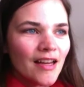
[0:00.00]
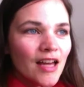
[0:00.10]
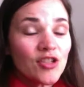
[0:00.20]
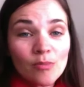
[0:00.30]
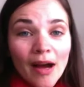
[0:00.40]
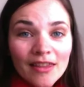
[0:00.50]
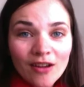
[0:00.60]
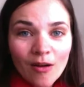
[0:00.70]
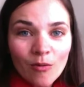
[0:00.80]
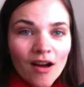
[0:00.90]
And so my
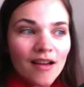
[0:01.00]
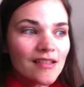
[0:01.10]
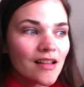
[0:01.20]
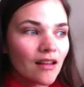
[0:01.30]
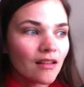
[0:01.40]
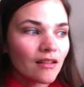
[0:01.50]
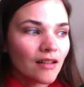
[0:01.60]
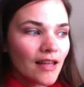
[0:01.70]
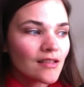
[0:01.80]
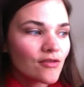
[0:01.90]
thought was,
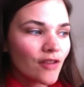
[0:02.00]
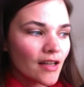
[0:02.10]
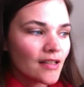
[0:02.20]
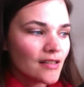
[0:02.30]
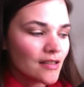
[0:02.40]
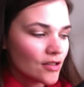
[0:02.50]
let's find,